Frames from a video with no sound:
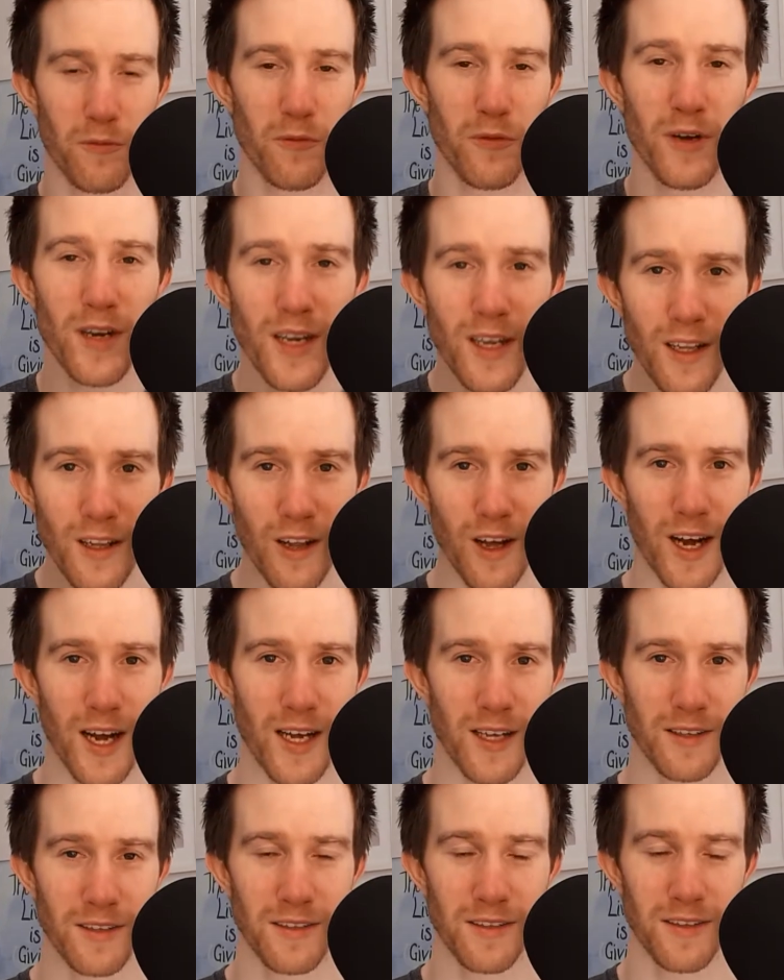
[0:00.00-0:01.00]

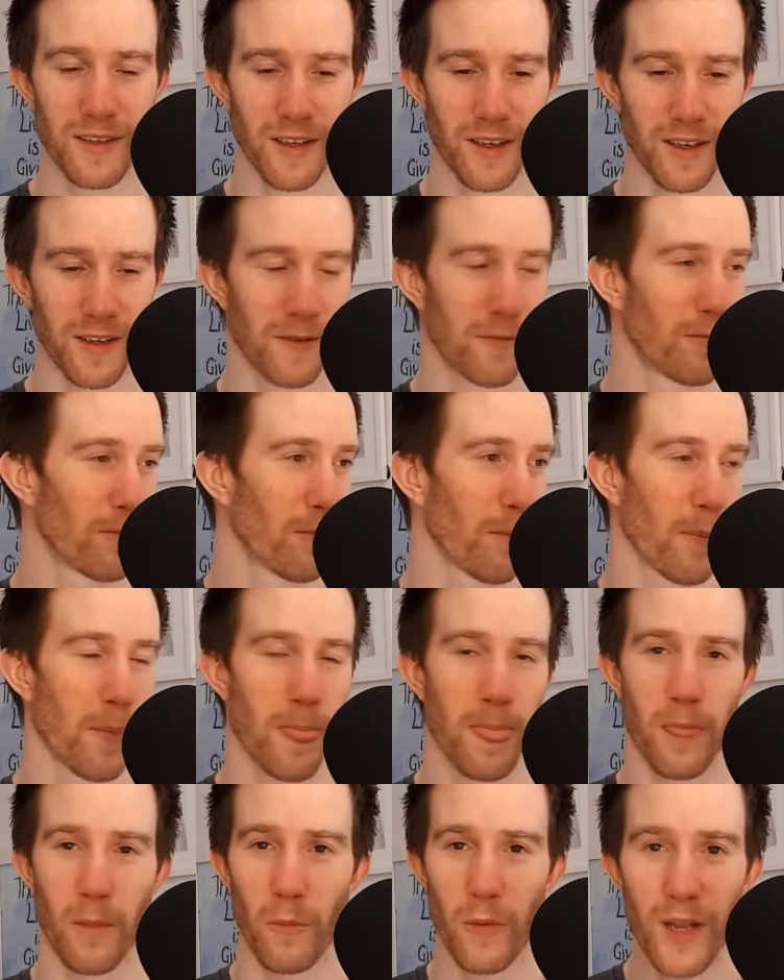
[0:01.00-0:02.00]
realize that
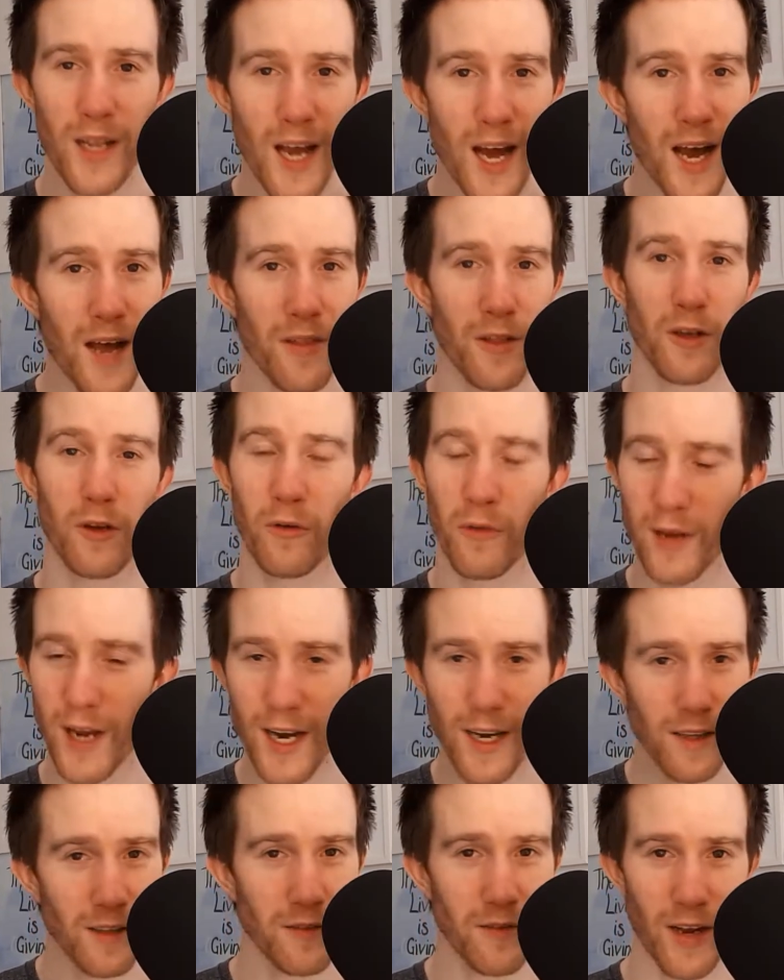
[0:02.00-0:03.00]
we are the
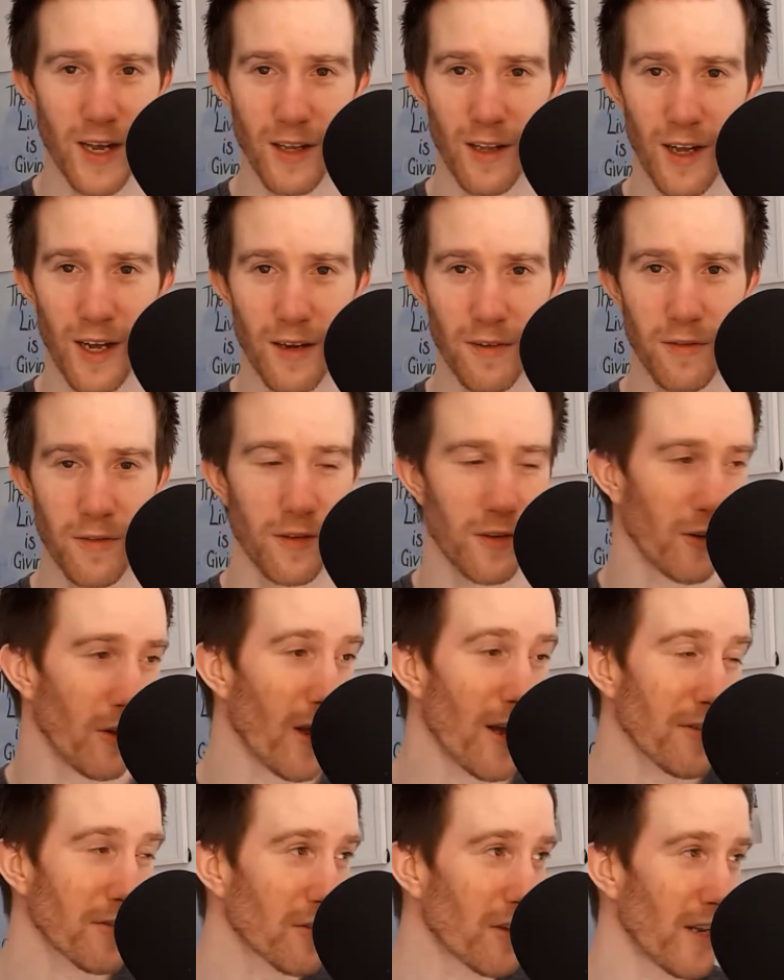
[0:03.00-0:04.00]
creators of our life.
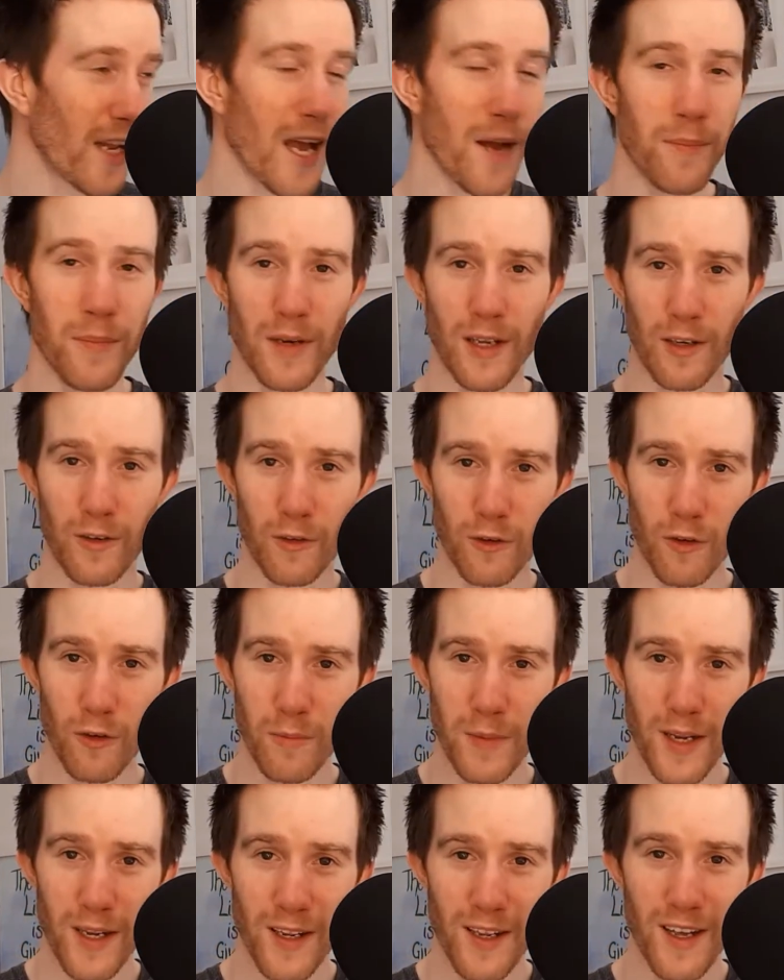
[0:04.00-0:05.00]
Life's not happening to
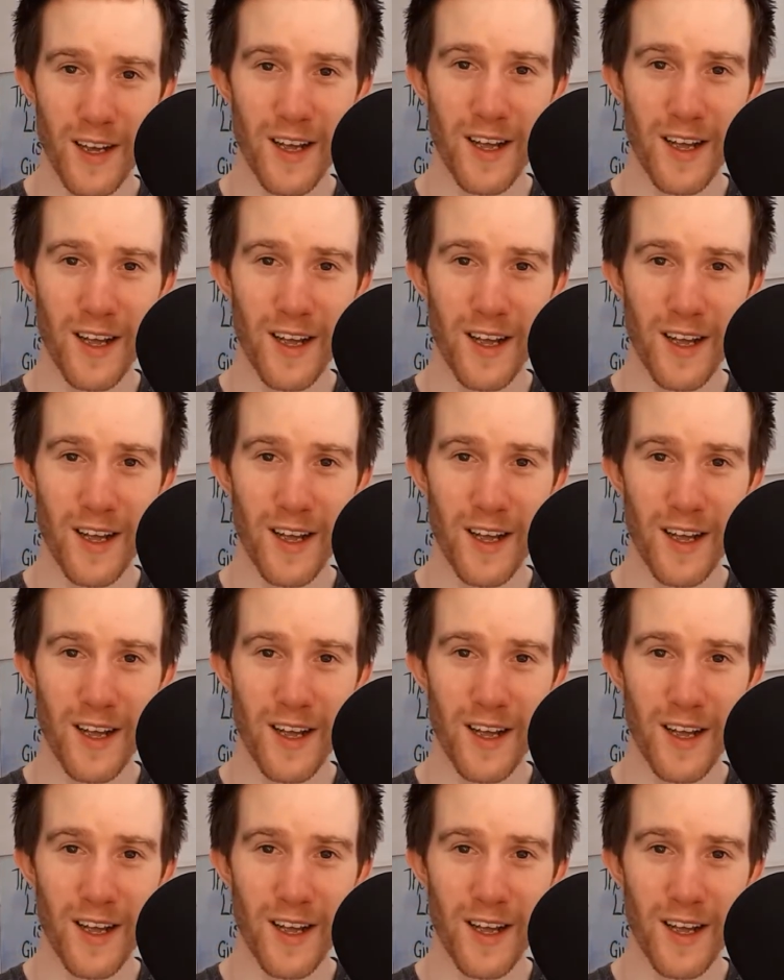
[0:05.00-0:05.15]
me.